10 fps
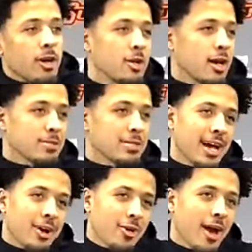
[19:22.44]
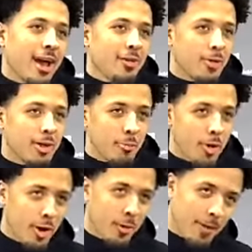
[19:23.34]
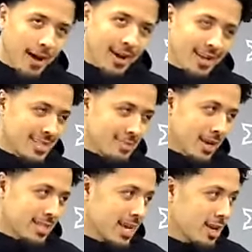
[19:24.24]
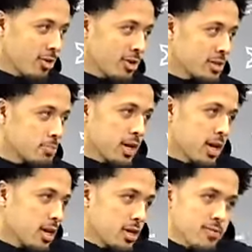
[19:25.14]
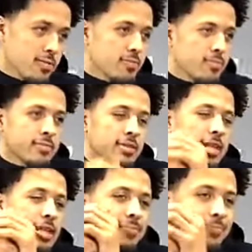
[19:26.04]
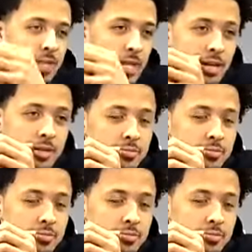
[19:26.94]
you know what I'm saying? I don't know how to really word my take on this, but, yeah.